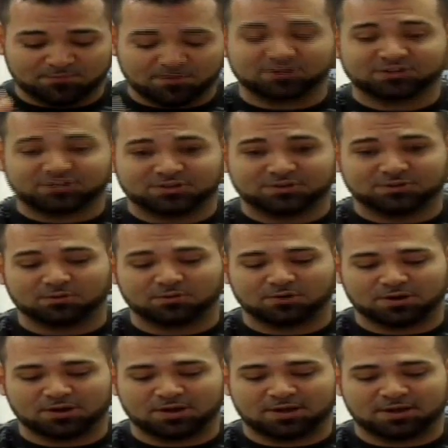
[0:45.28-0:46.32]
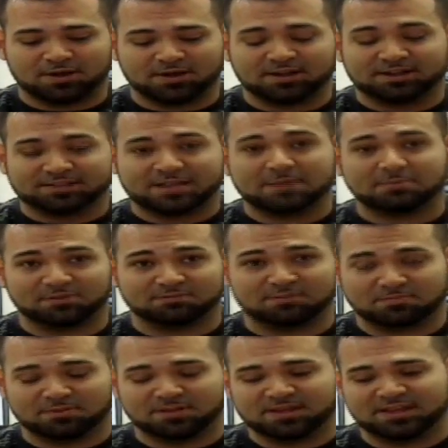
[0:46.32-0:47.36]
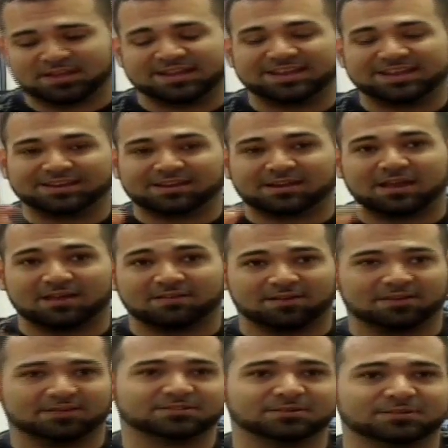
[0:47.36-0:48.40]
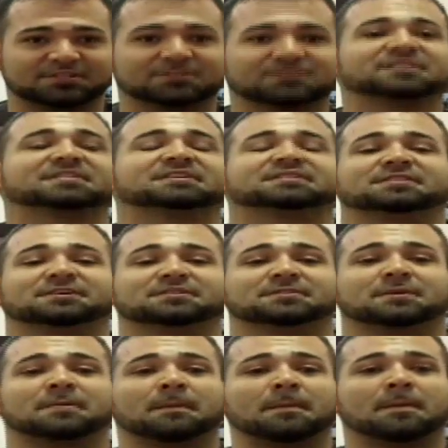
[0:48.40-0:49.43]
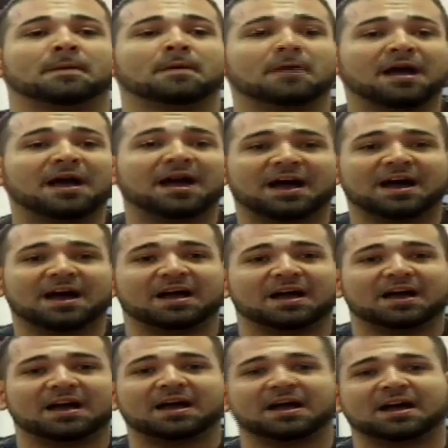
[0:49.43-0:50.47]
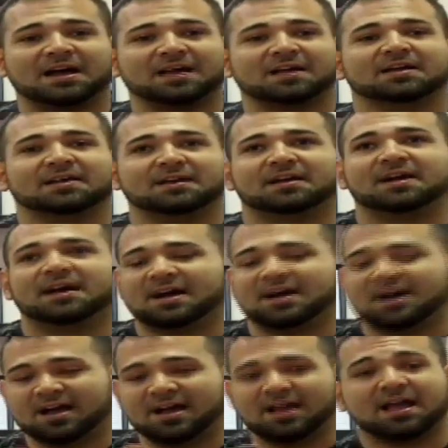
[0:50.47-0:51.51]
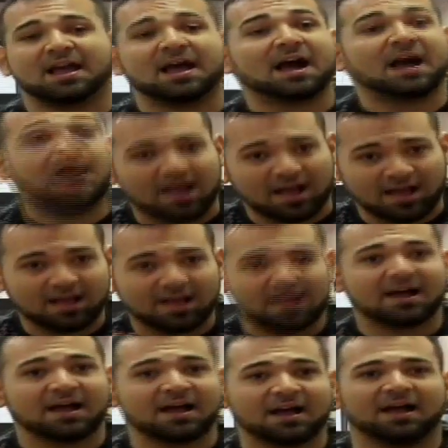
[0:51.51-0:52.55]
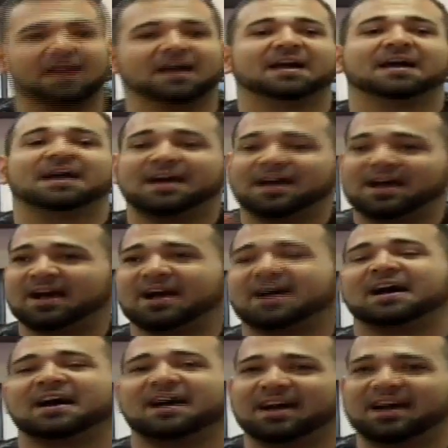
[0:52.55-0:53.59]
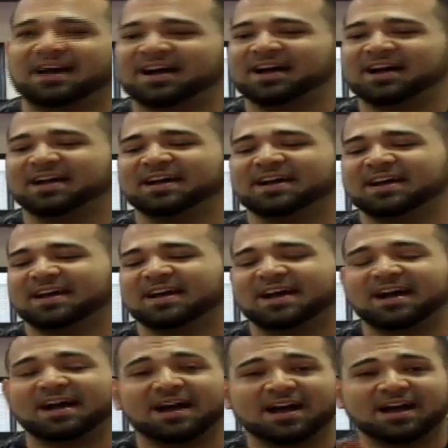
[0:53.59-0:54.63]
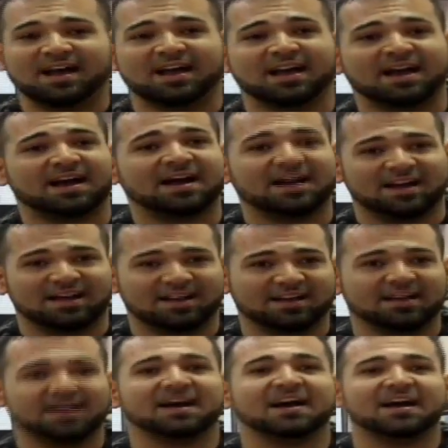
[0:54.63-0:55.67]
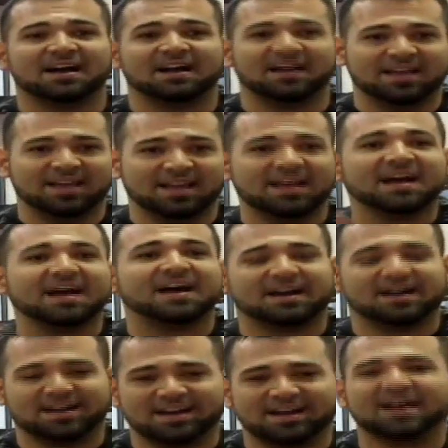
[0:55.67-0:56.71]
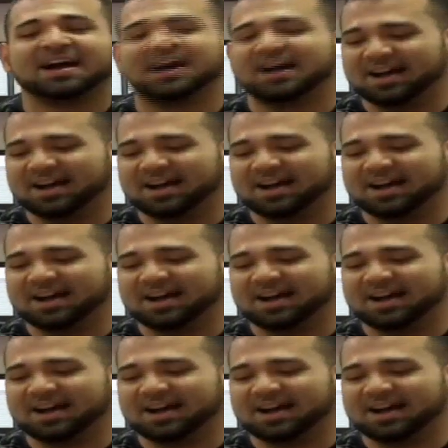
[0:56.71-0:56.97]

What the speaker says: version or an example of me playing in clave. So it feels like this. He goes, ah, ah, ah, ah, ah, ah, ah, ah, ah, ah, ah, ah,